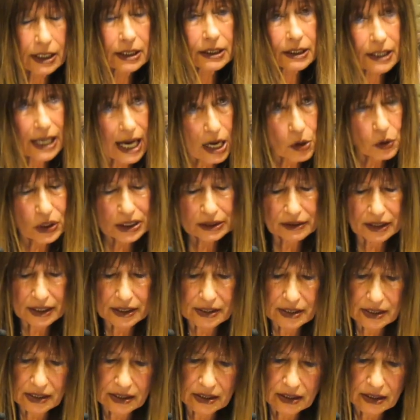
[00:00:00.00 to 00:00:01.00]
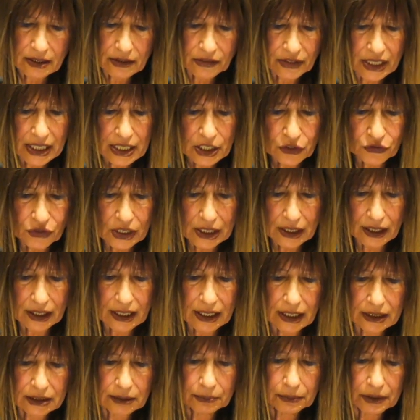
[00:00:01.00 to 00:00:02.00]
Nowadays, the Israel
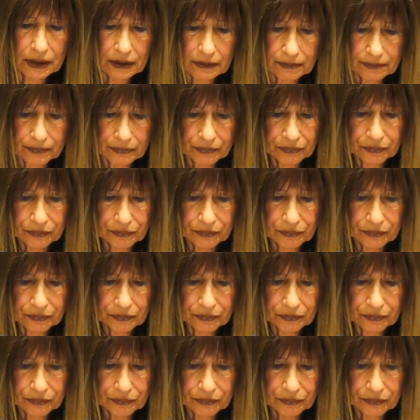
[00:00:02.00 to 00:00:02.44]
Academy